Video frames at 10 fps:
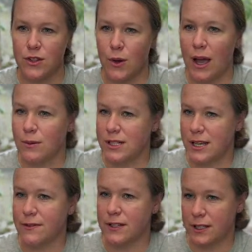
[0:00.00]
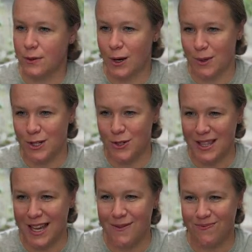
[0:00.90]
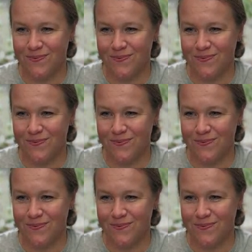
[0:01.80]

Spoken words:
So I would definitely recommend doing that.